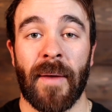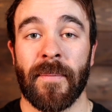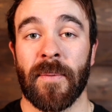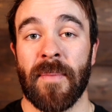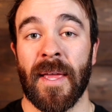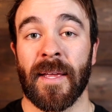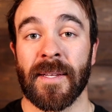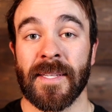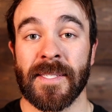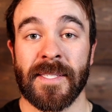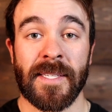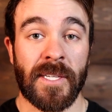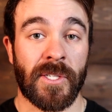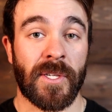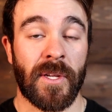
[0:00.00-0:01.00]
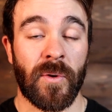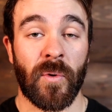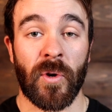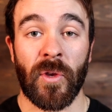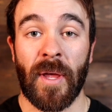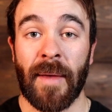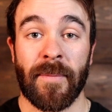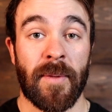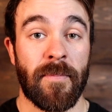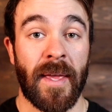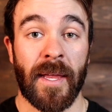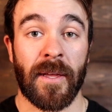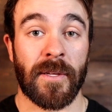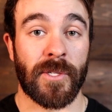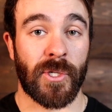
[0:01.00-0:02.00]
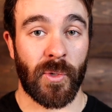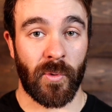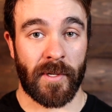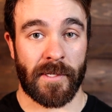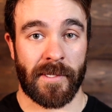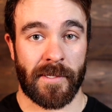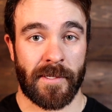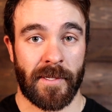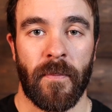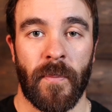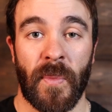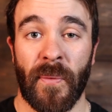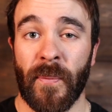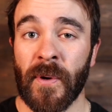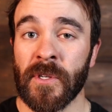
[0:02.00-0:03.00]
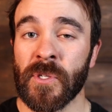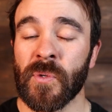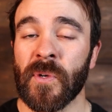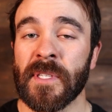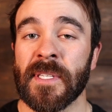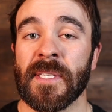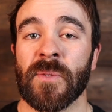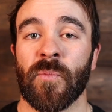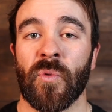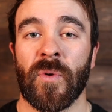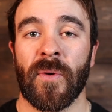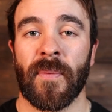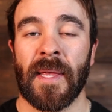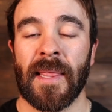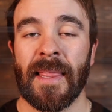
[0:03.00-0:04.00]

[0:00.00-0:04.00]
have to make a decision or you have to make a choice. The first choice is more of a